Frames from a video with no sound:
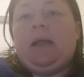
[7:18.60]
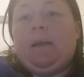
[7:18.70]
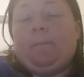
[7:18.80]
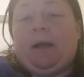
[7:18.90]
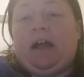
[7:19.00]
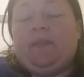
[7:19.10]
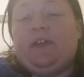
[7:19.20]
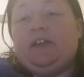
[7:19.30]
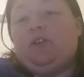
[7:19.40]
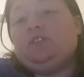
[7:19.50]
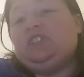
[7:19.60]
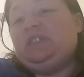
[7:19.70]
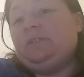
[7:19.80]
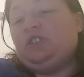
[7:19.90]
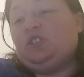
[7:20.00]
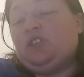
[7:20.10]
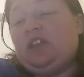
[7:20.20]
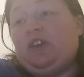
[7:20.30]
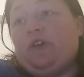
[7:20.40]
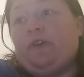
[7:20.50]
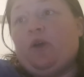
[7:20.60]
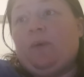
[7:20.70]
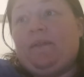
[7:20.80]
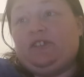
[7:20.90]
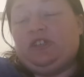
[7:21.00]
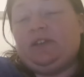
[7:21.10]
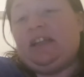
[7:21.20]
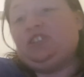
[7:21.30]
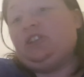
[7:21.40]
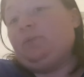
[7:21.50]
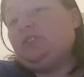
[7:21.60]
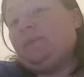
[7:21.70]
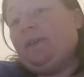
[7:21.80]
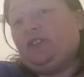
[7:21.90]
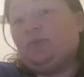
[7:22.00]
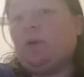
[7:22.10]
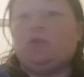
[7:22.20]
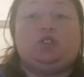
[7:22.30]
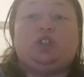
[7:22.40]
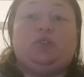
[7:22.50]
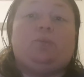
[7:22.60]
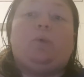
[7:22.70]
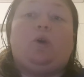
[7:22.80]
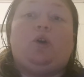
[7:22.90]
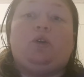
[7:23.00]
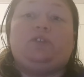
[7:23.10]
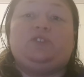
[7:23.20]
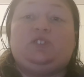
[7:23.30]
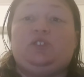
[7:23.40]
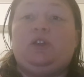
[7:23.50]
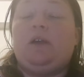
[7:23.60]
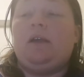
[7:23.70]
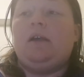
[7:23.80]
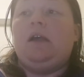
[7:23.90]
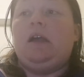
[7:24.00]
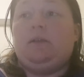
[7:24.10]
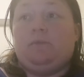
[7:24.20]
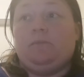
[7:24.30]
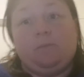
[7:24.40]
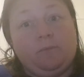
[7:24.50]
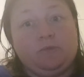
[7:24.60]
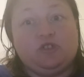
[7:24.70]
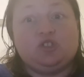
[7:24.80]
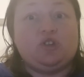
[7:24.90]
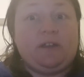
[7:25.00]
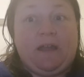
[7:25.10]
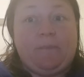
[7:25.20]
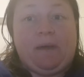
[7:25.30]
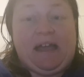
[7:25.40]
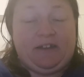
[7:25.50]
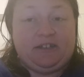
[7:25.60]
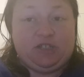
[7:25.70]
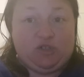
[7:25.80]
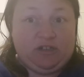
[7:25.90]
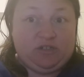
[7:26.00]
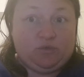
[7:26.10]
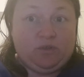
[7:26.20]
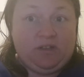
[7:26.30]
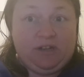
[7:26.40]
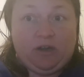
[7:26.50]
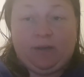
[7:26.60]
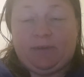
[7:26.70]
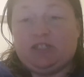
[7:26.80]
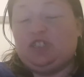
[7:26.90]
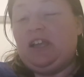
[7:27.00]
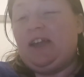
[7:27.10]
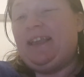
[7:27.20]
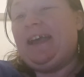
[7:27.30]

But they lost suspicions. They don't know whether she actually was a victim or she was just trying to get back at a disgruntled client, because she only